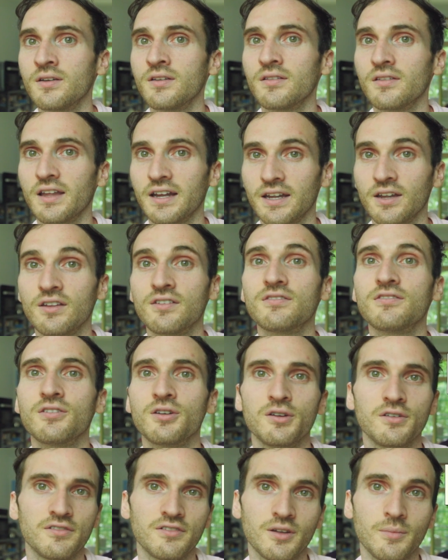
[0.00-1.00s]
Like,
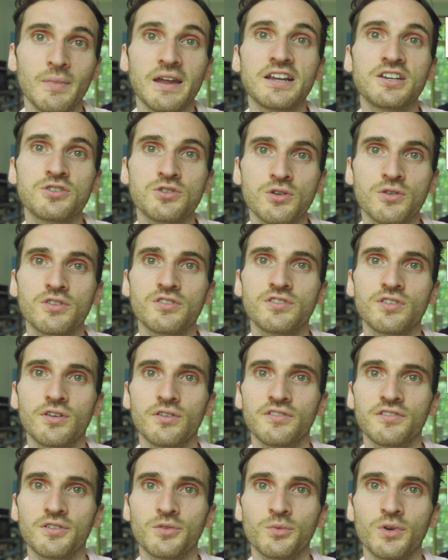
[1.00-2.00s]
seriously, make sure the
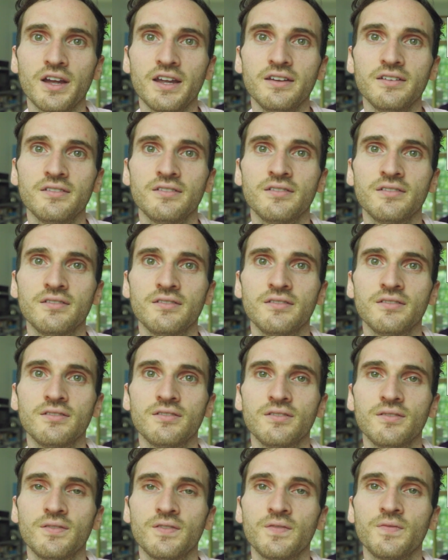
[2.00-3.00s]
tones are right.
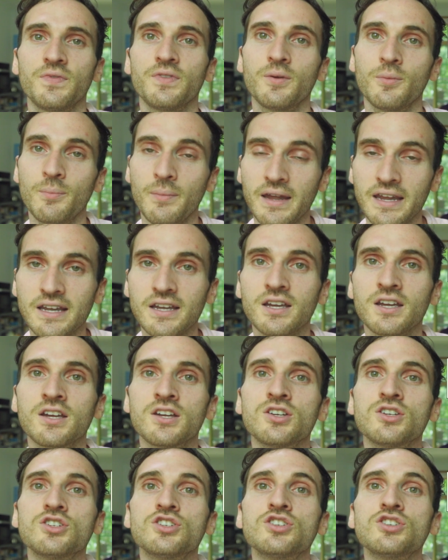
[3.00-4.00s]
Make
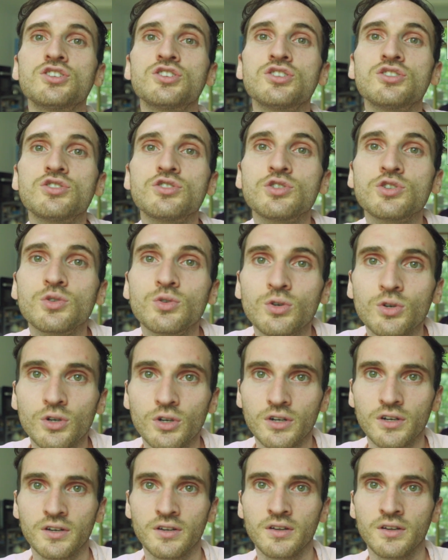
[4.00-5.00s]

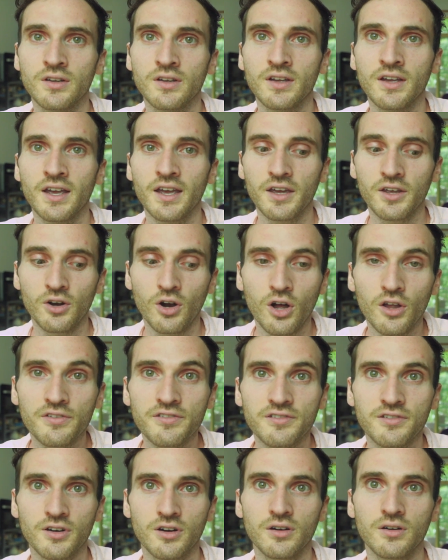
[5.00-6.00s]
sure. And
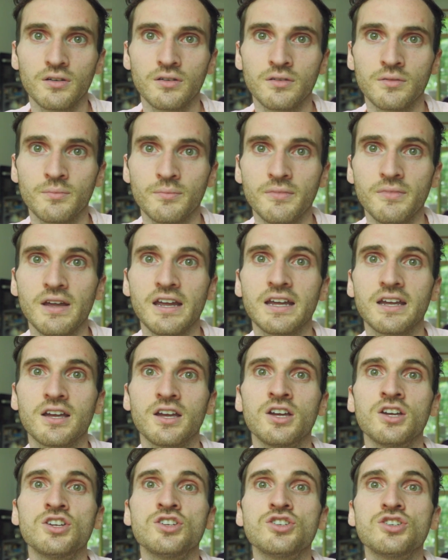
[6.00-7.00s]
also, make
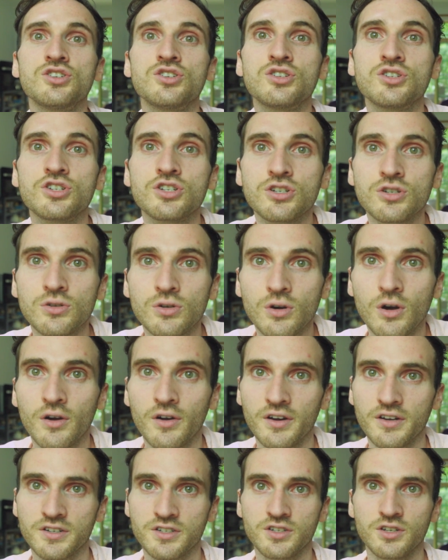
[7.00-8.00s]

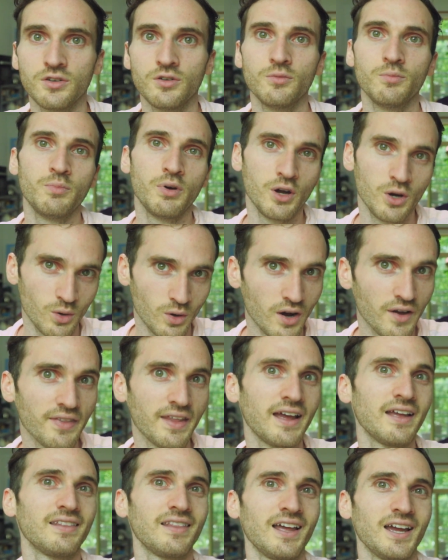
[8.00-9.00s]
sure to poo on
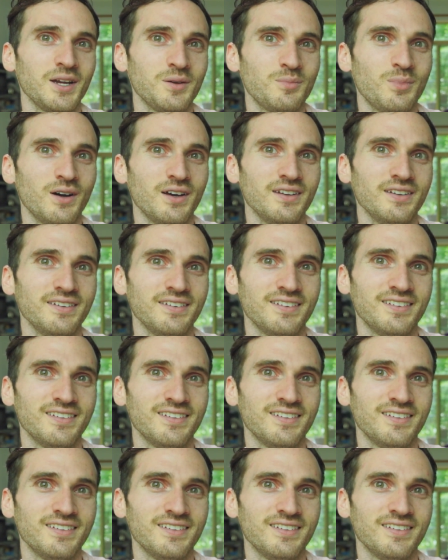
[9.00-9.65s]
that like button.